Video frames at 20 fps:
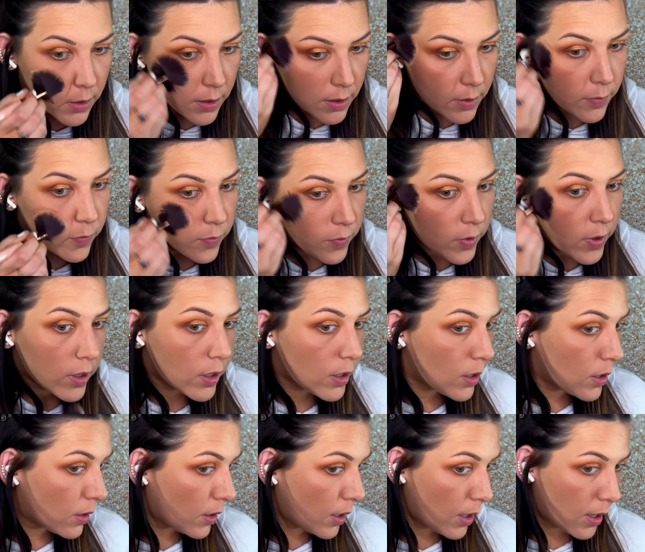I'm very
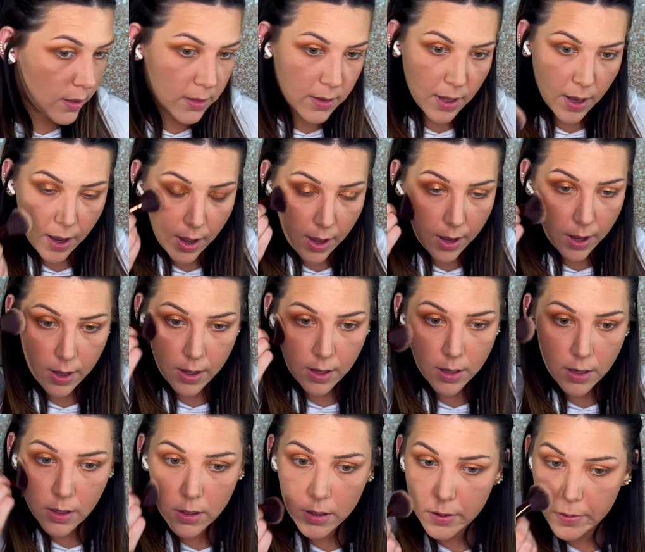glad that
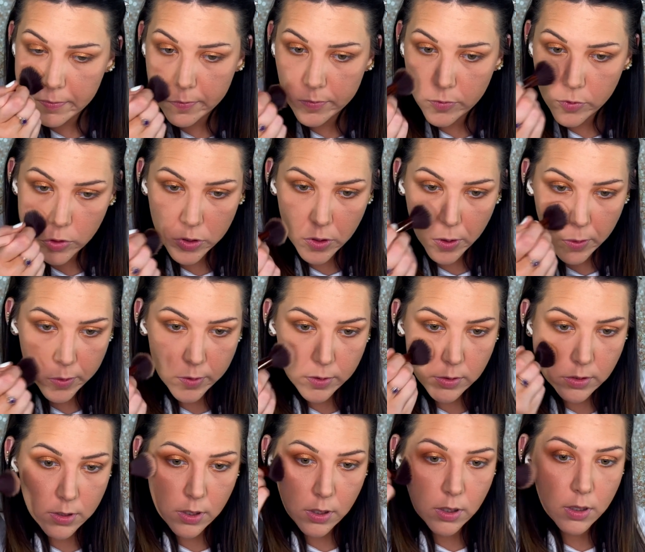I
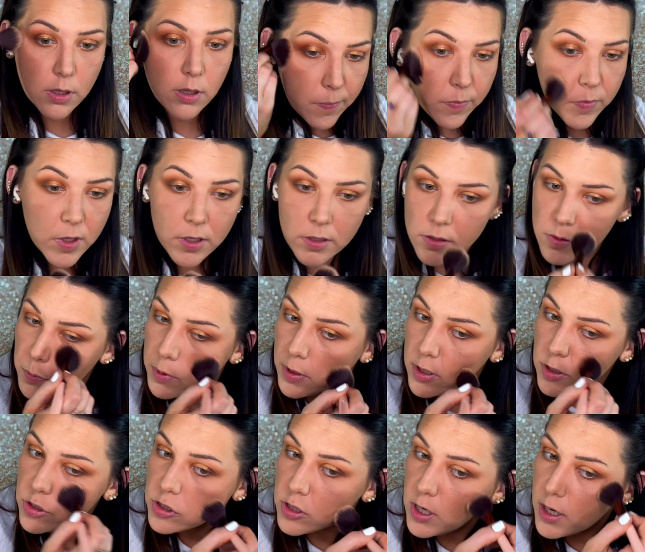chose this
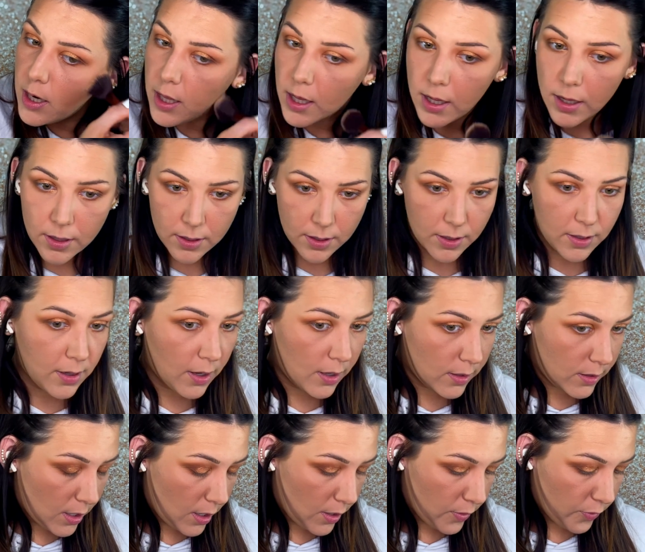blush today and
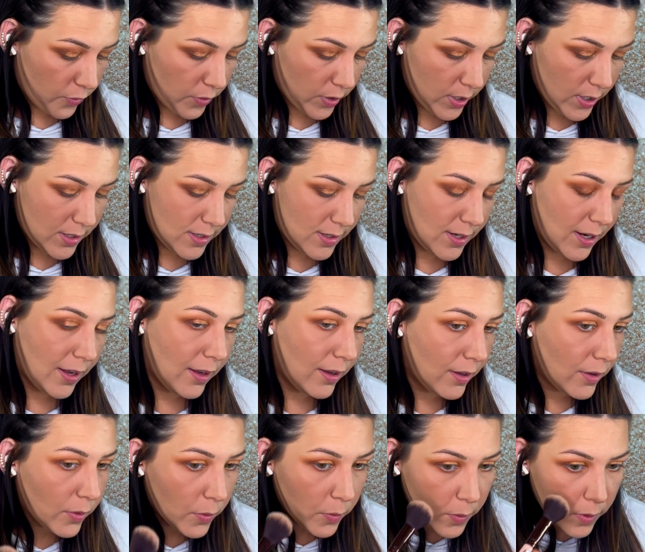not that
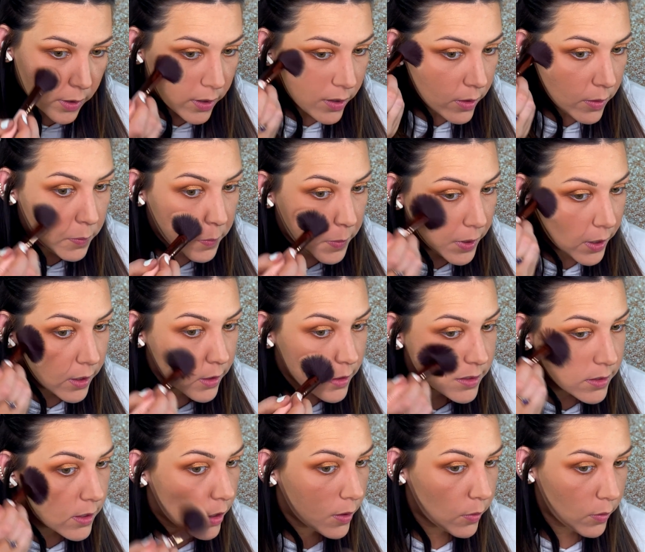freestyle one,
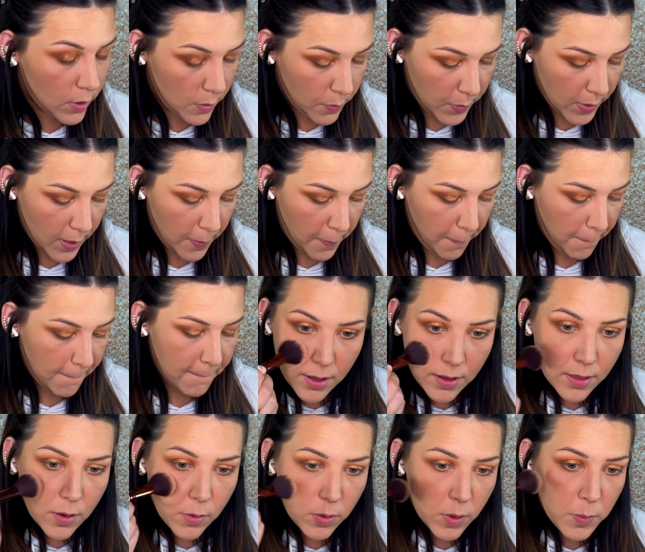because that would have
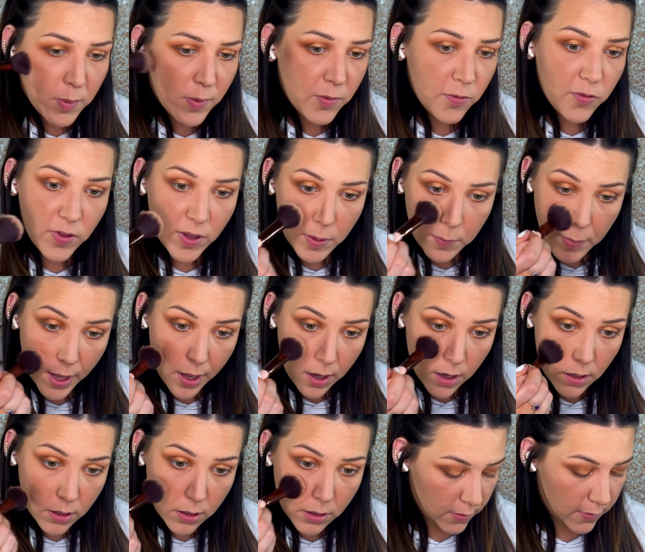been
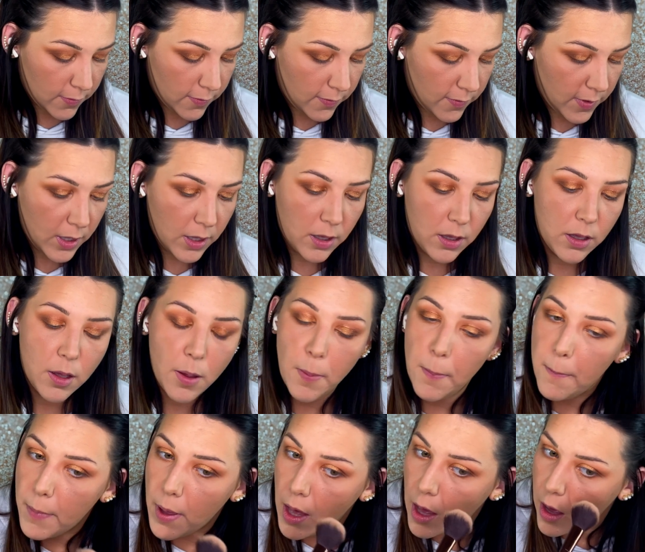V-bad.
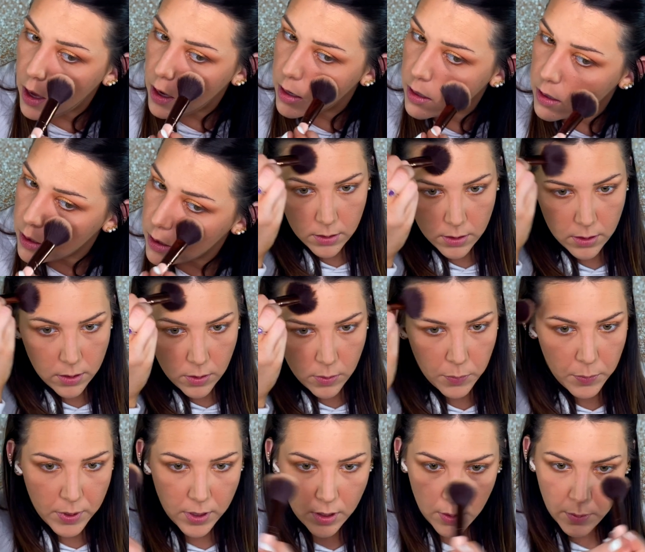V-bad. A little
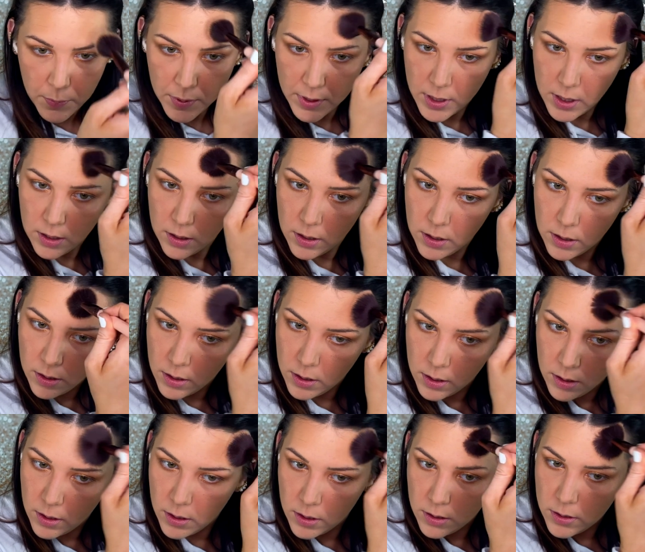bit up
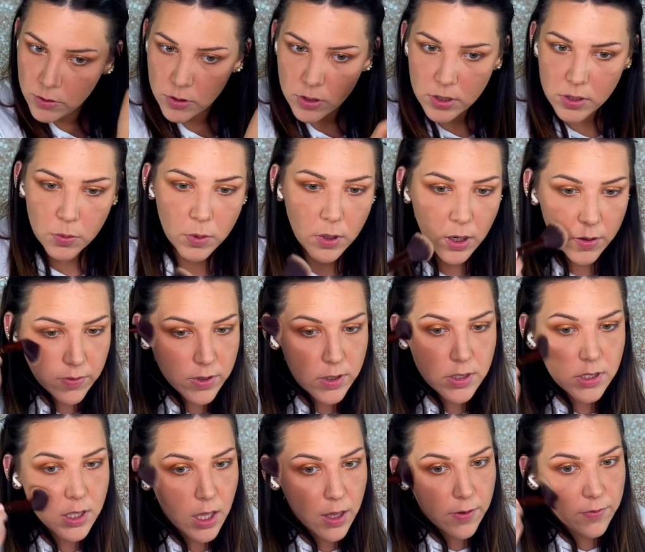here, just
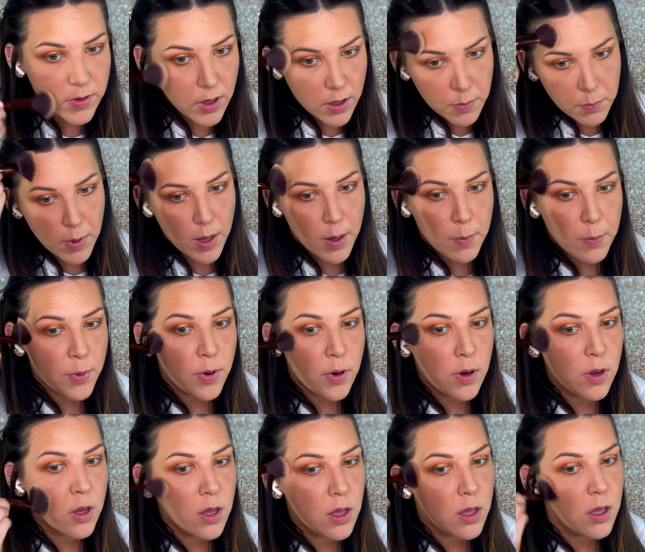whatever's left on my
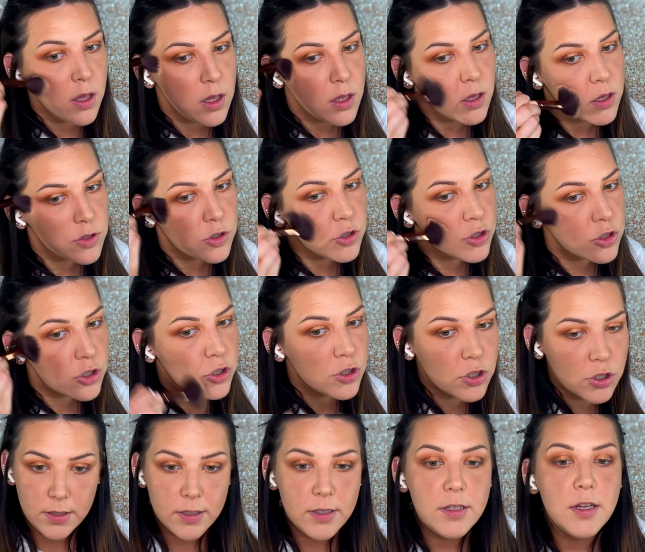brush.
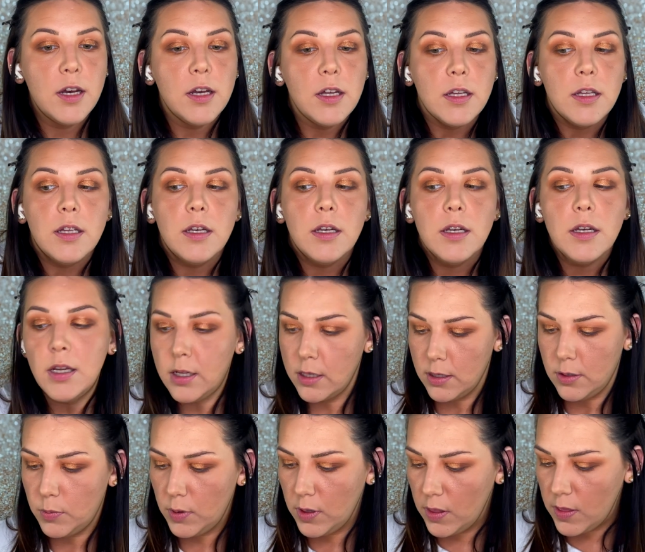Done
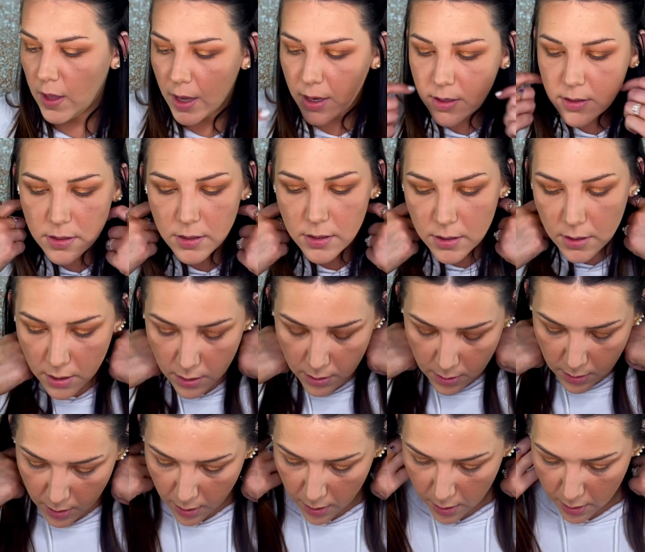with that.
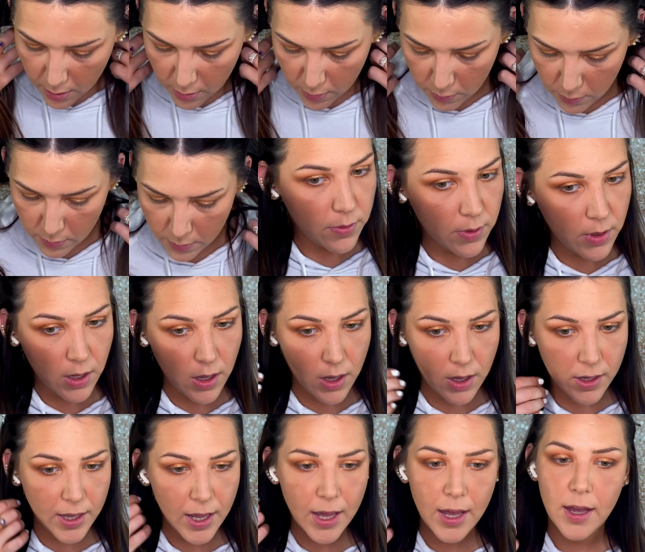And now,
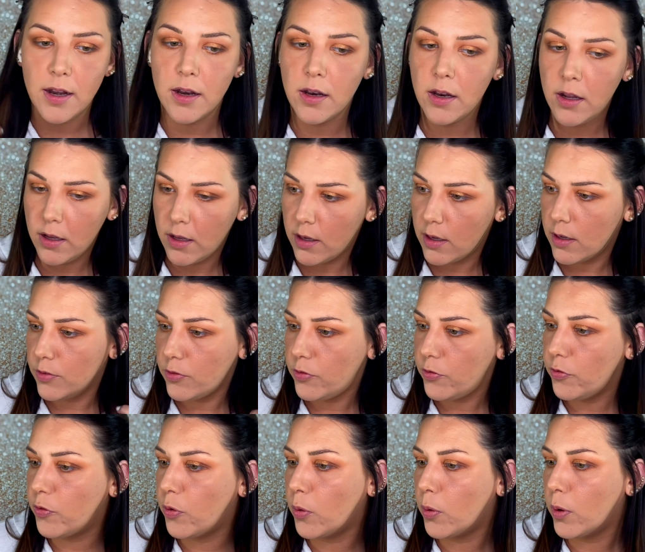again,
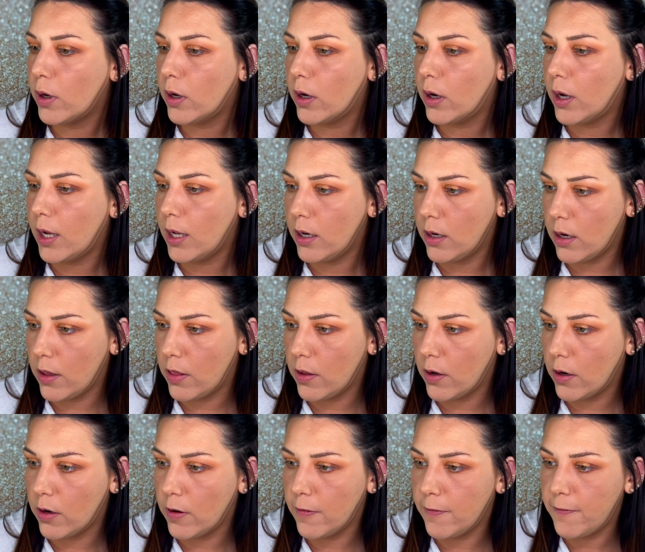for
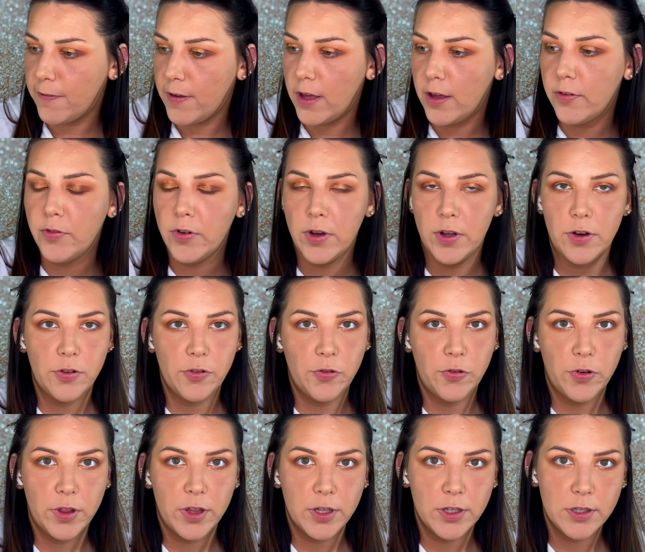another favorite
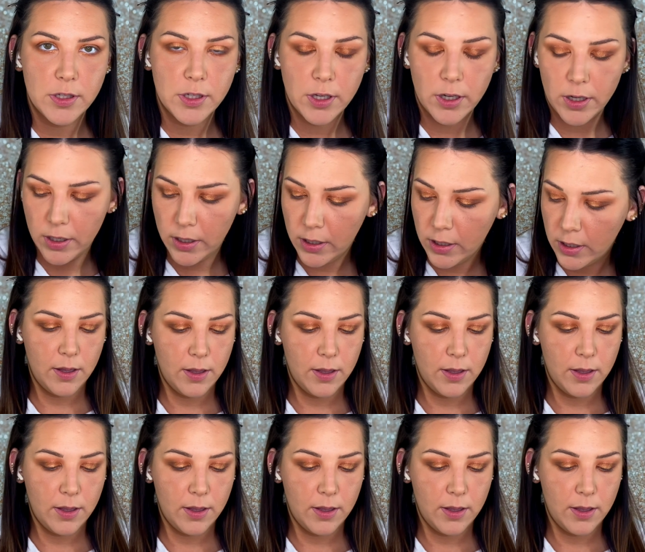for this year.